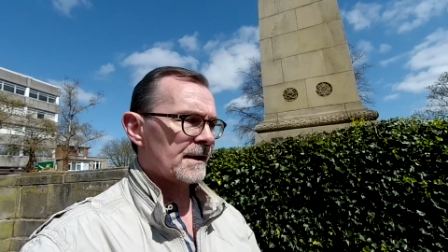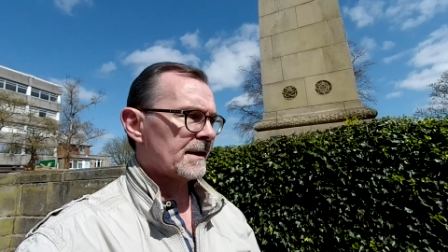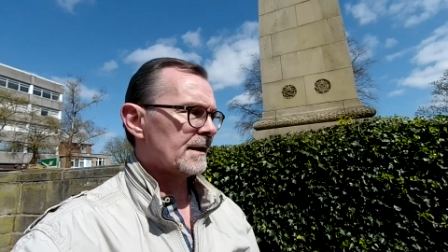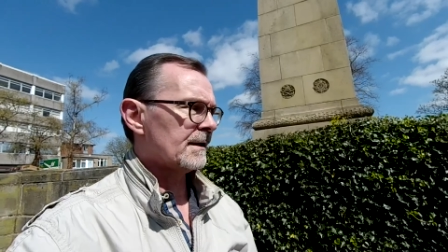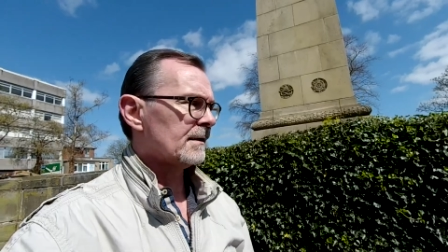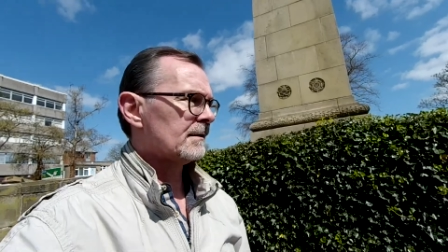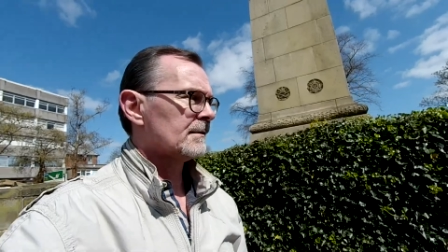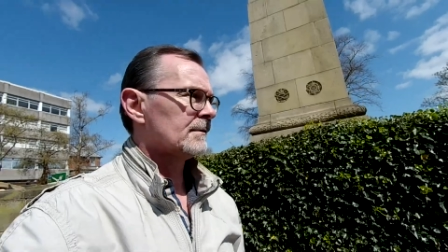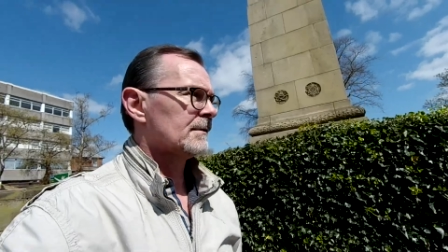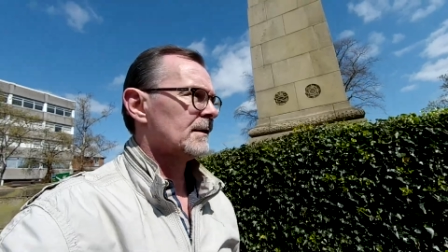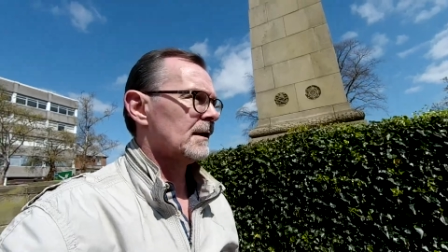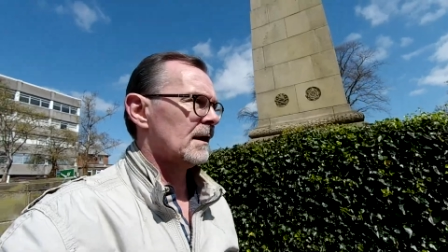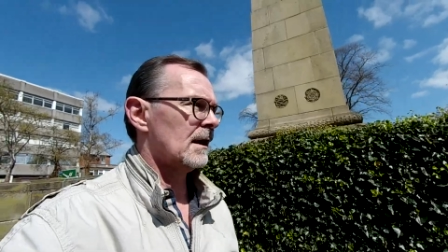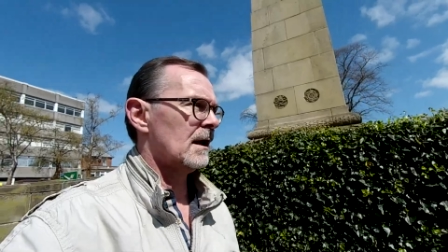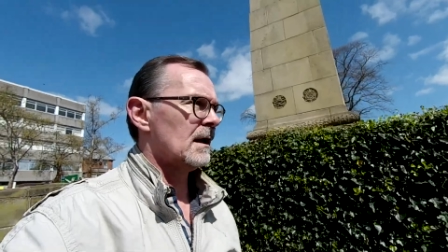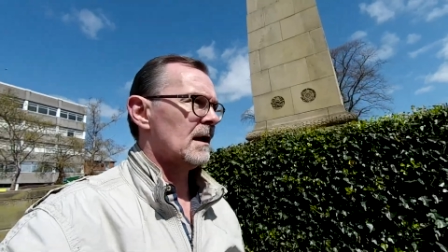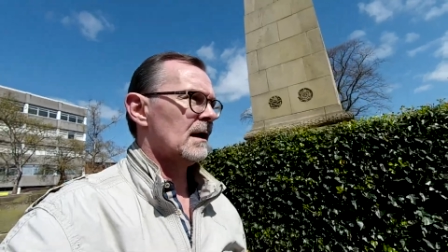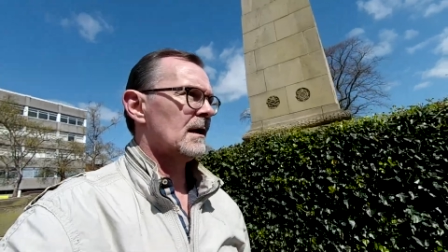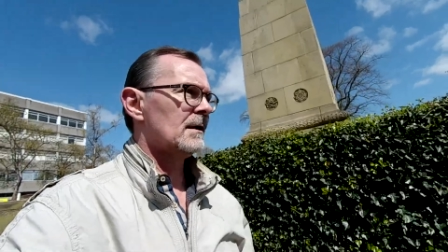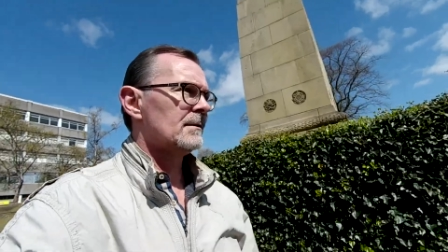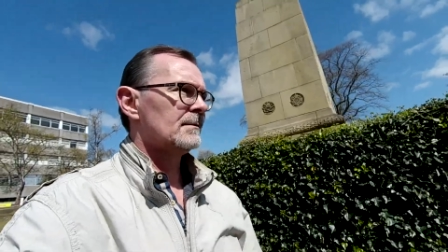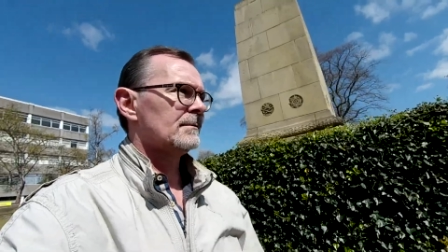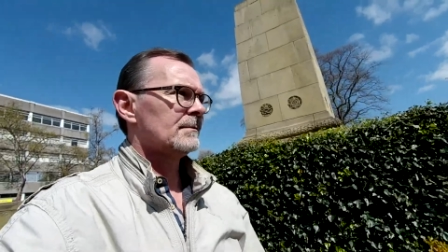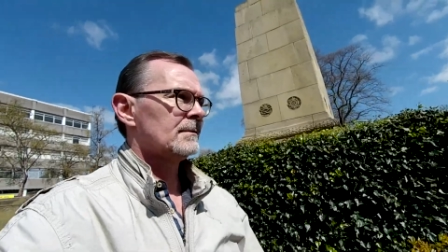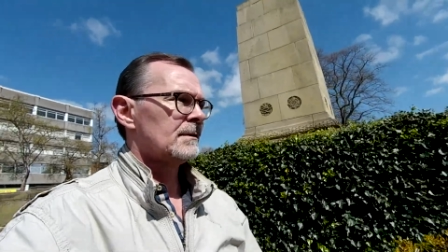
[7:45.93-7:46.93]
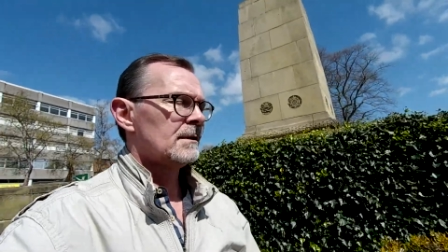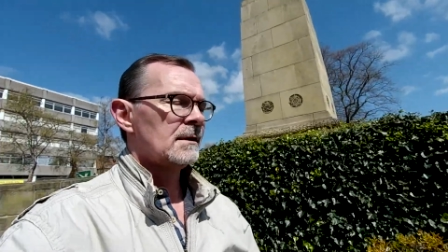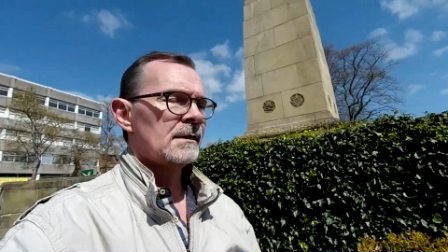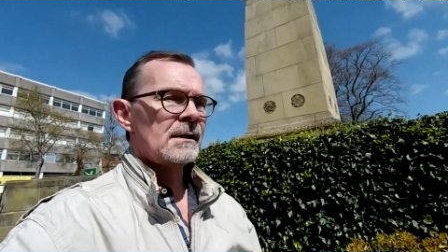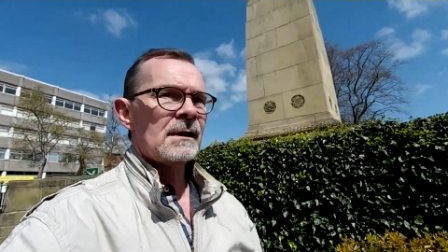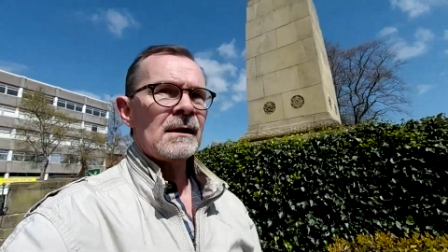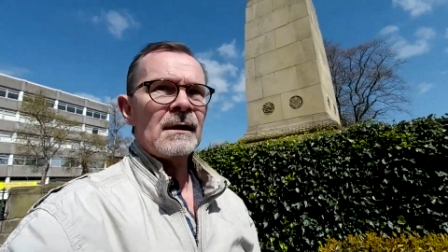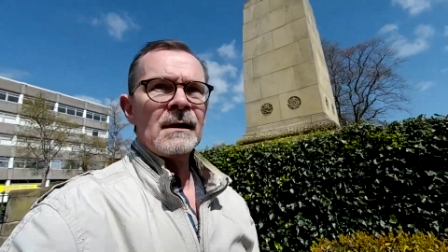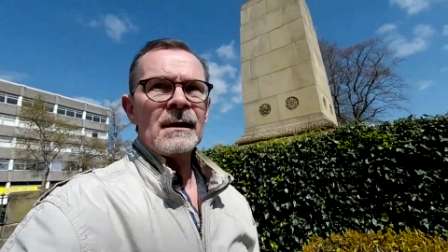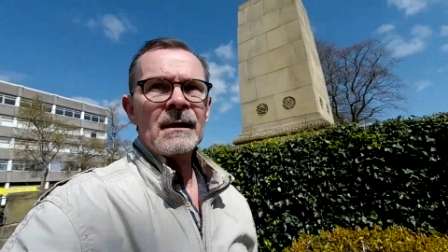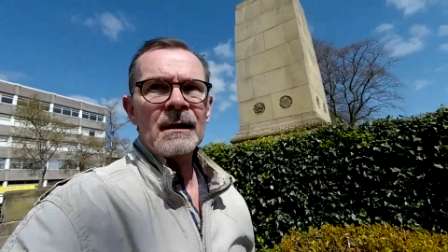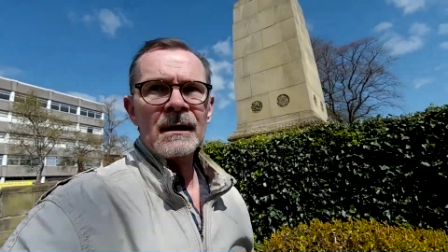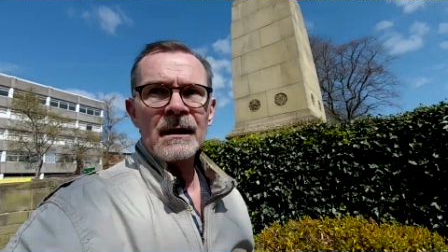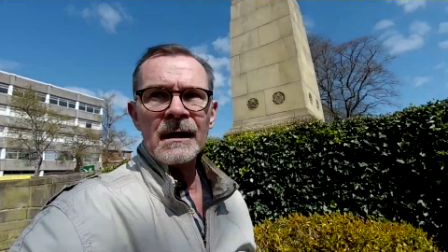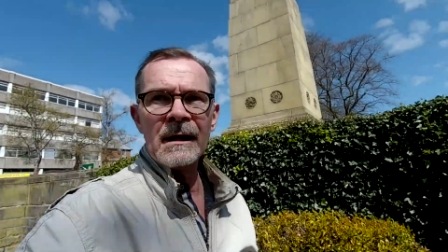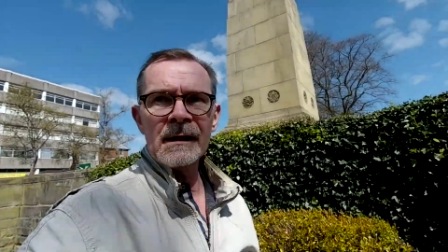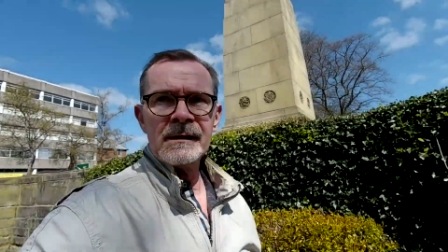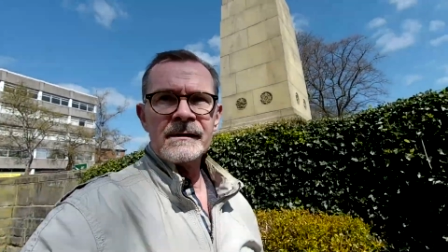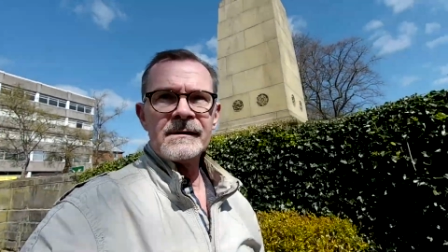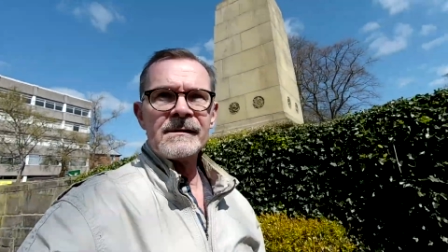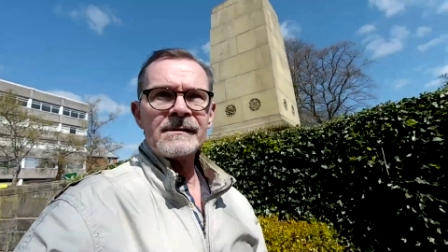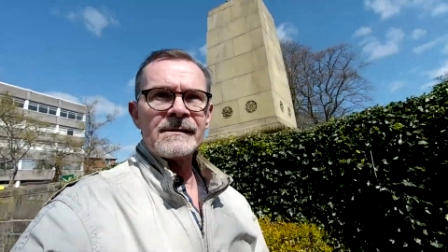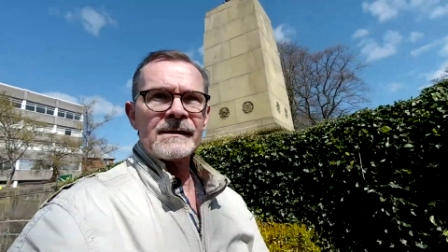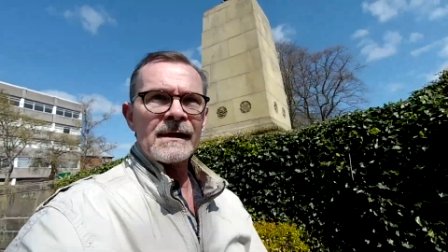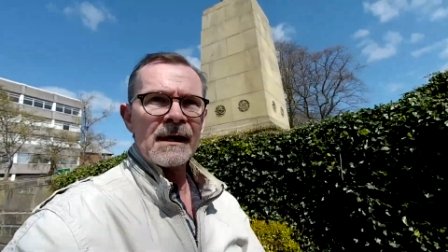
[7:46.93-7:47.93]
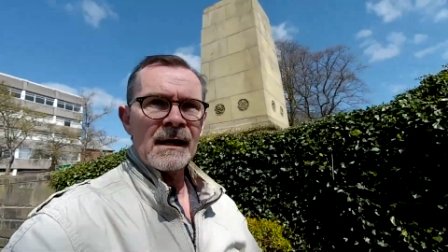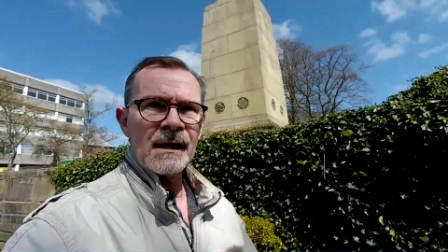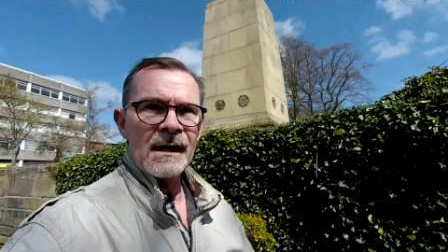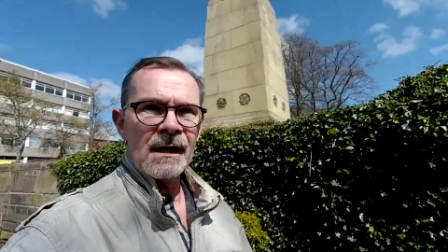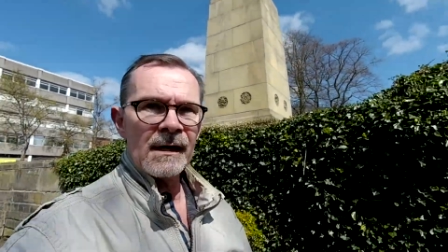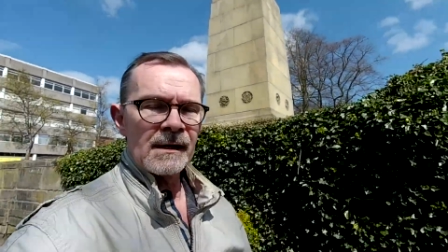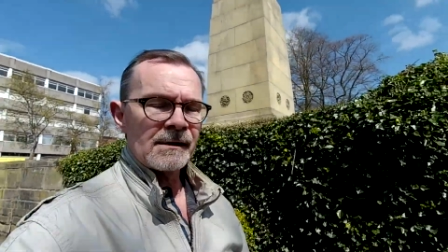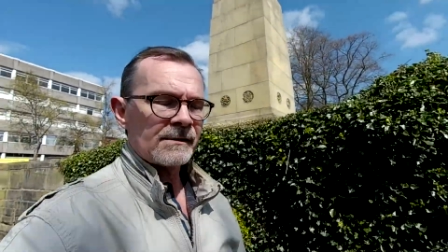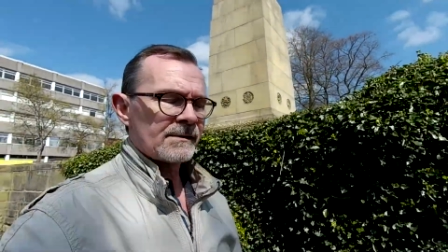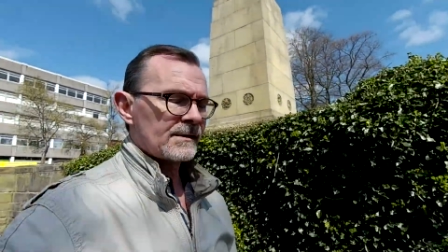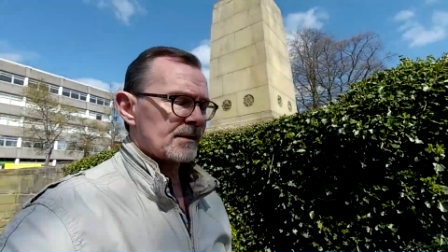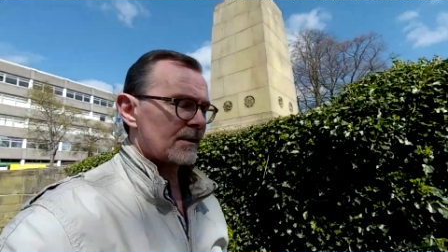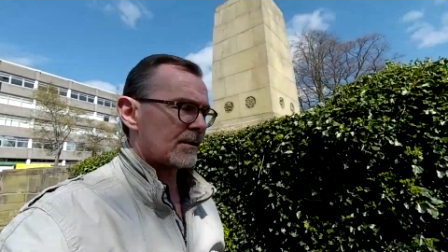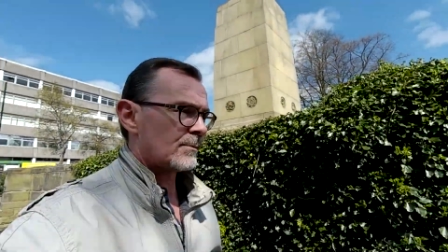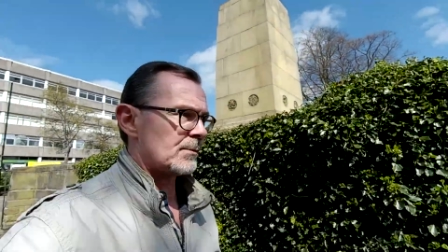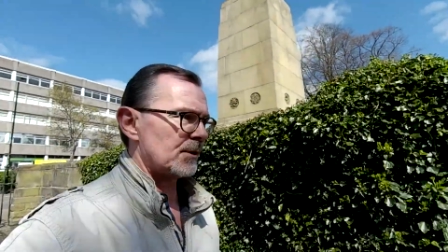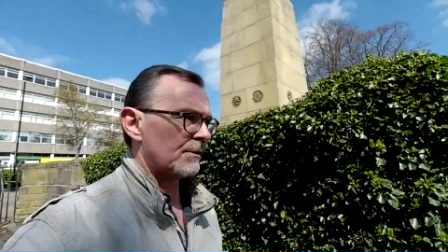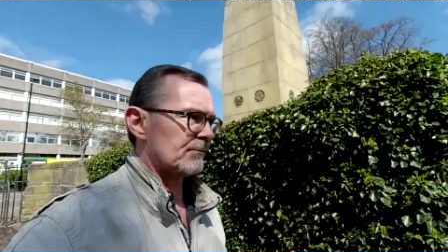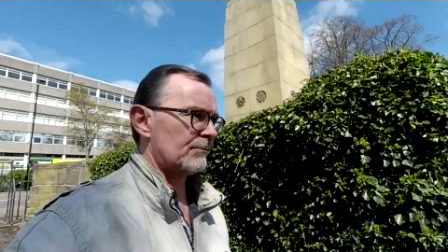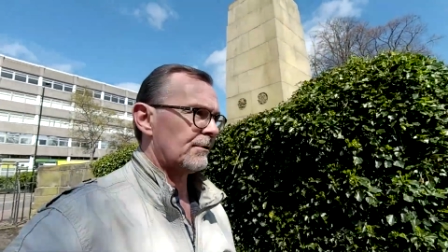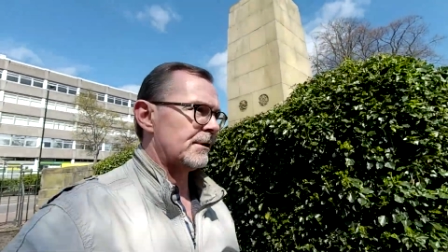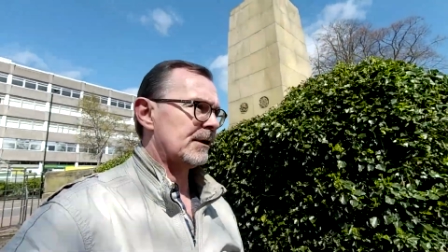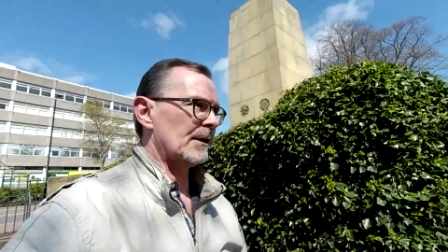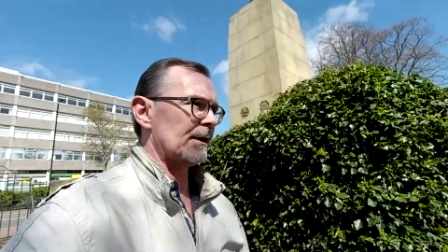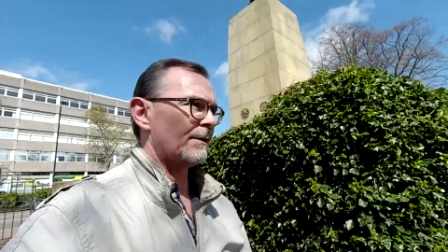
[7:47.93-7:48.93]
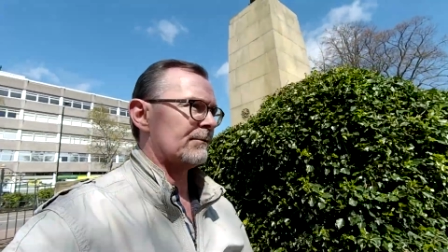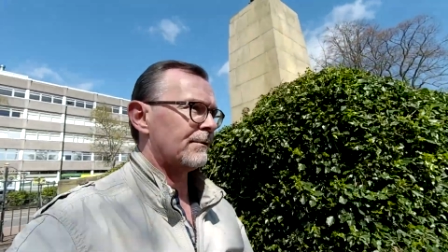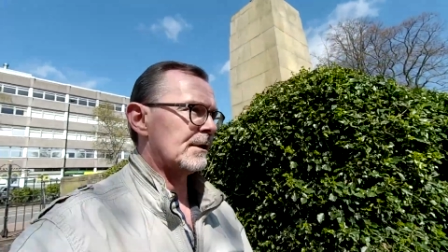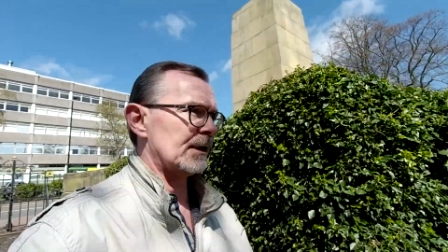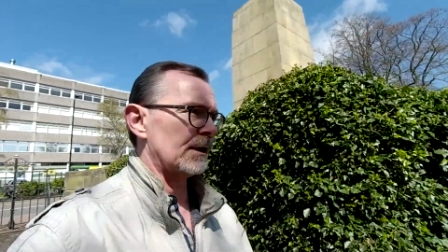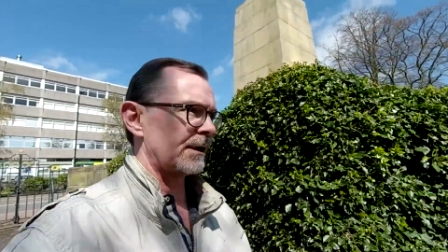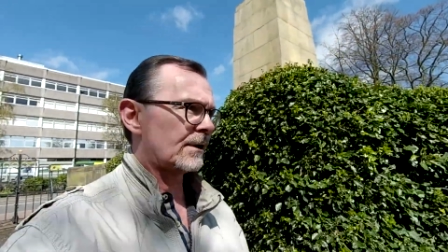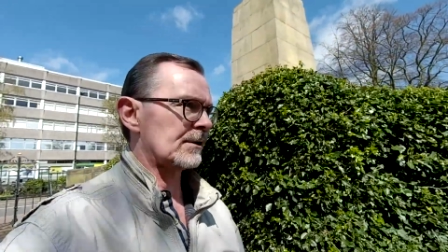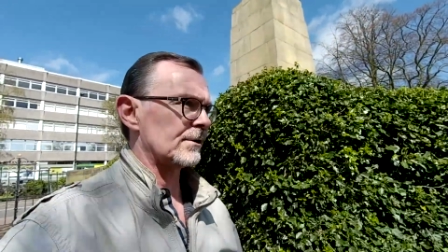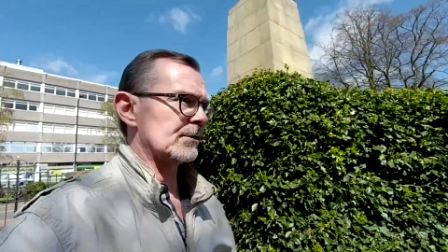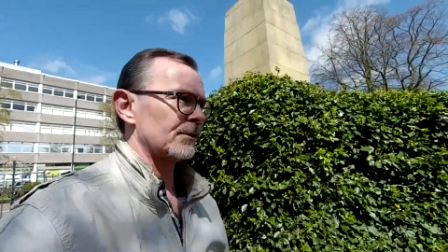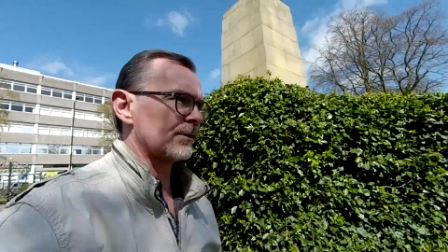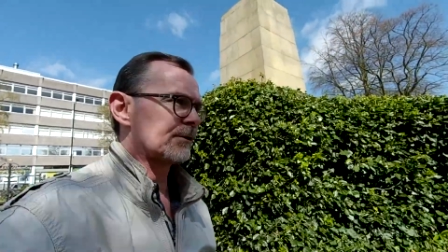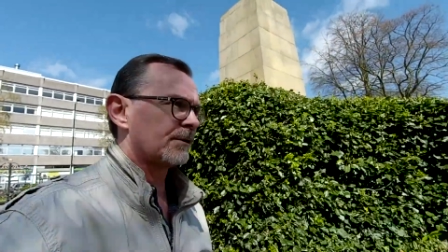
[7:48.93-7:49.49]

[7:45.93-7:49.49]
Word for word: Uh, it's uh, it's going to be really really good.